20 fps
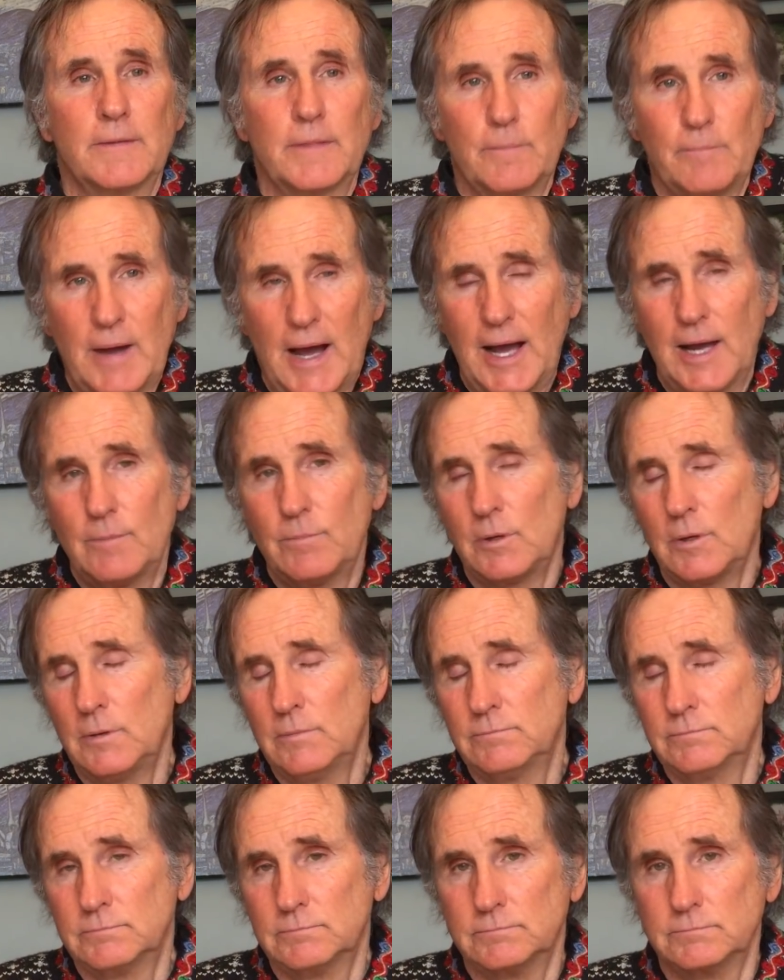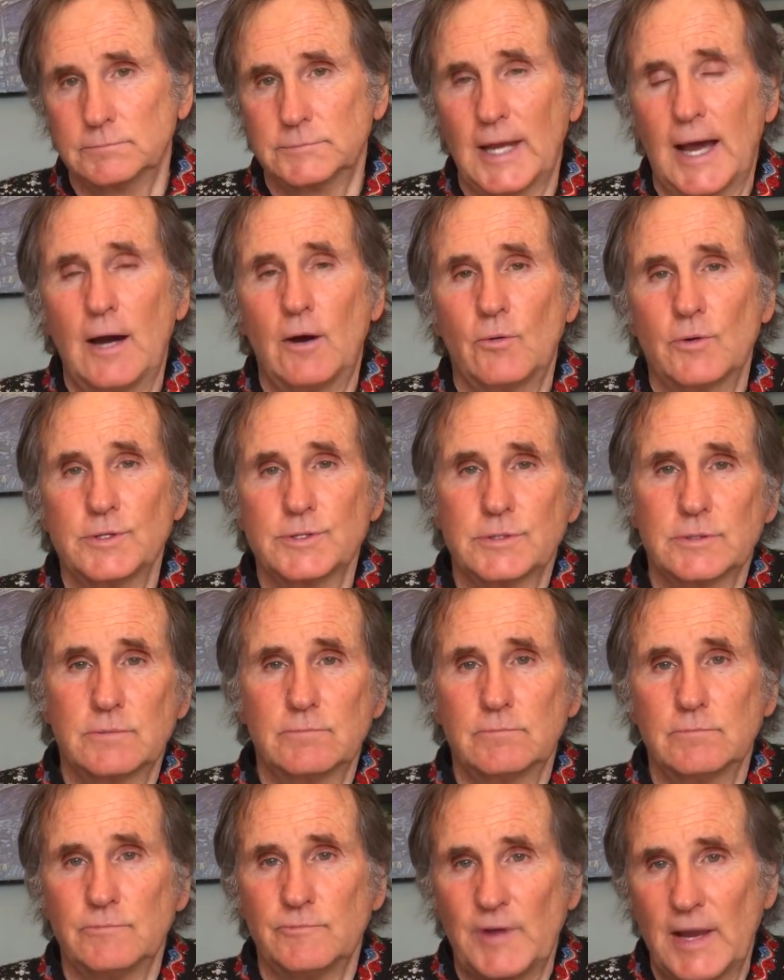the Bible,
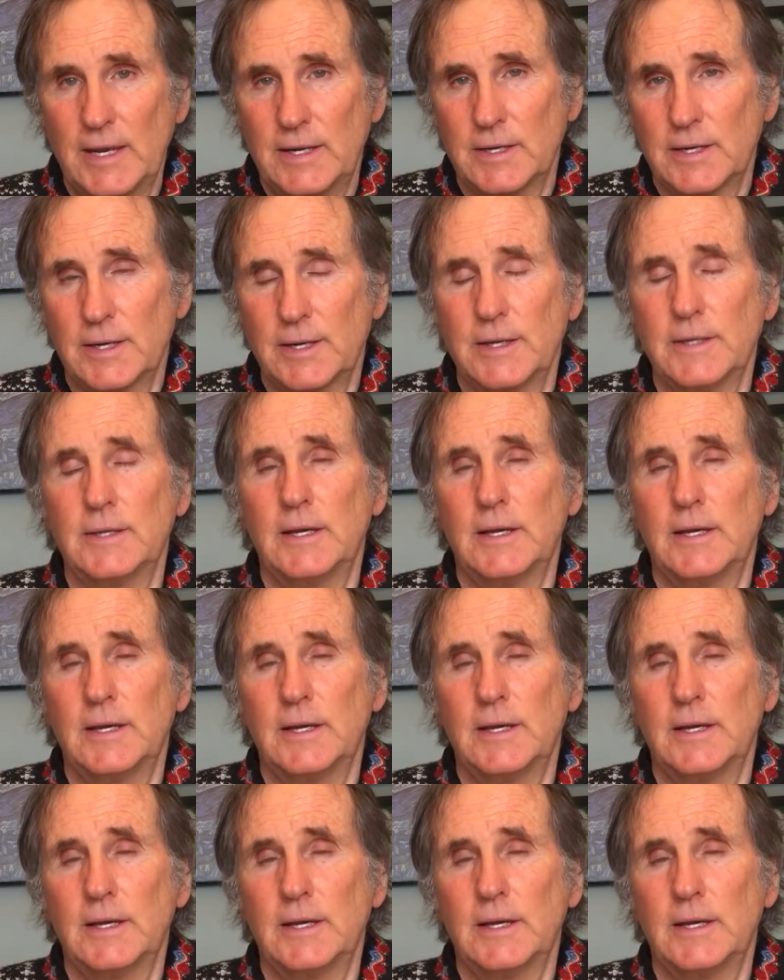Taoism, Veda,